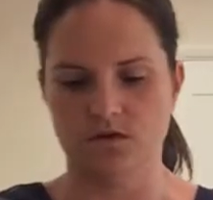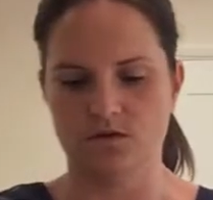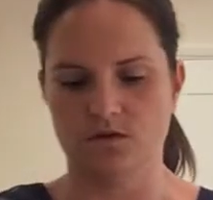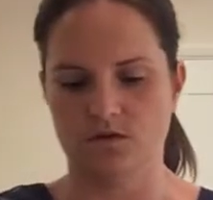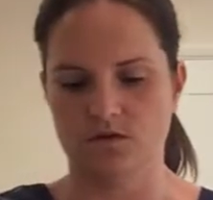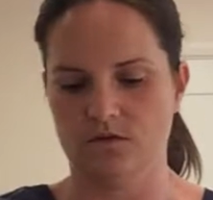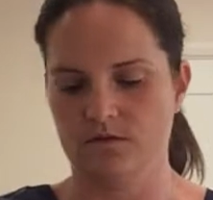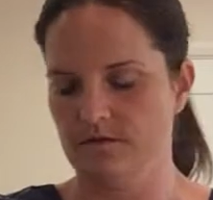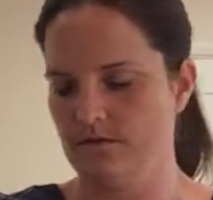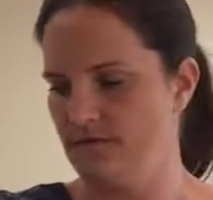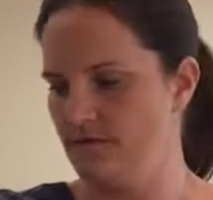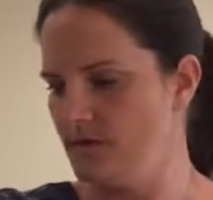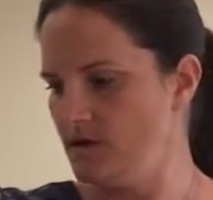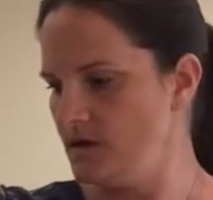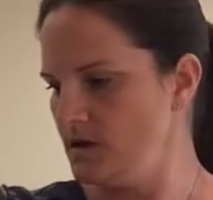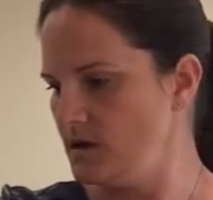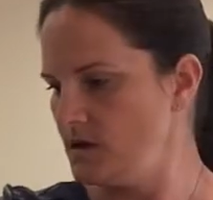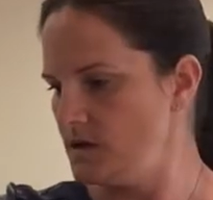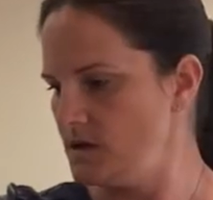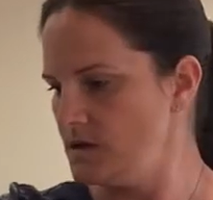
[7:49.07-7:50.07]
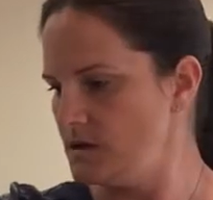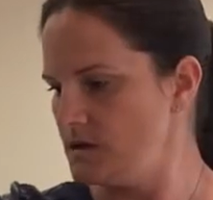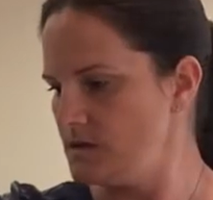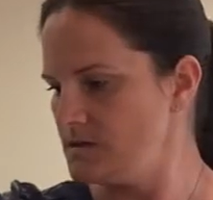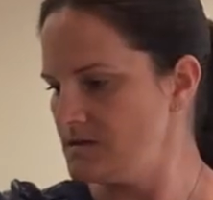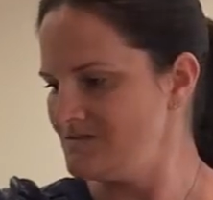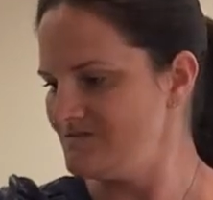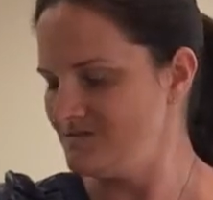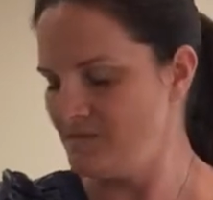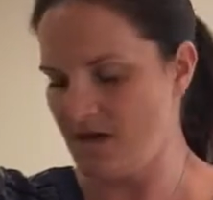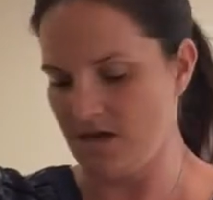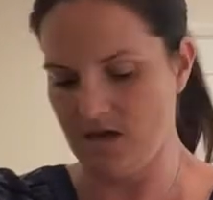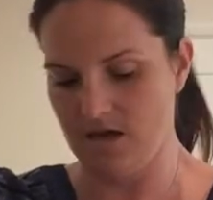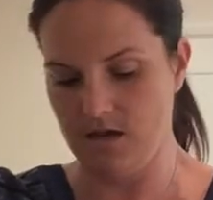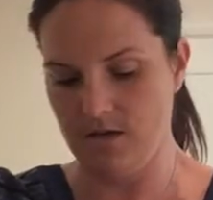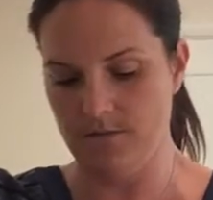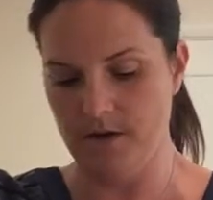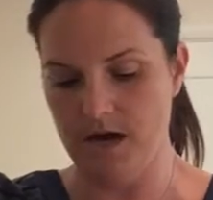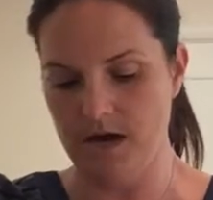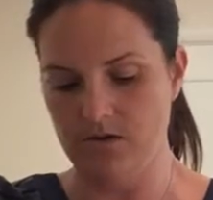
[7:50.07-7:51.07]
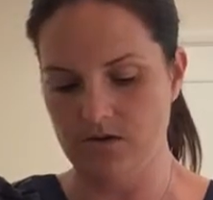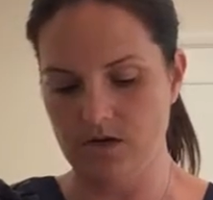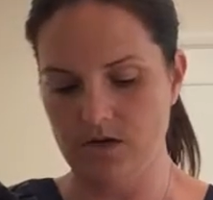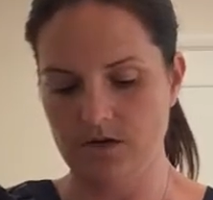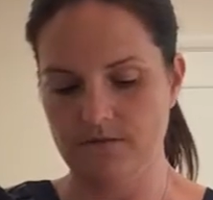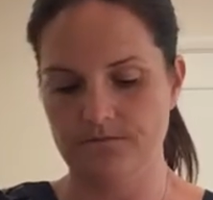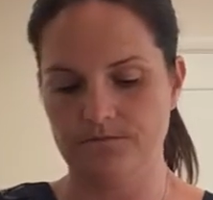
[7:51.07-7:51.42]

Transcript: of baking powder.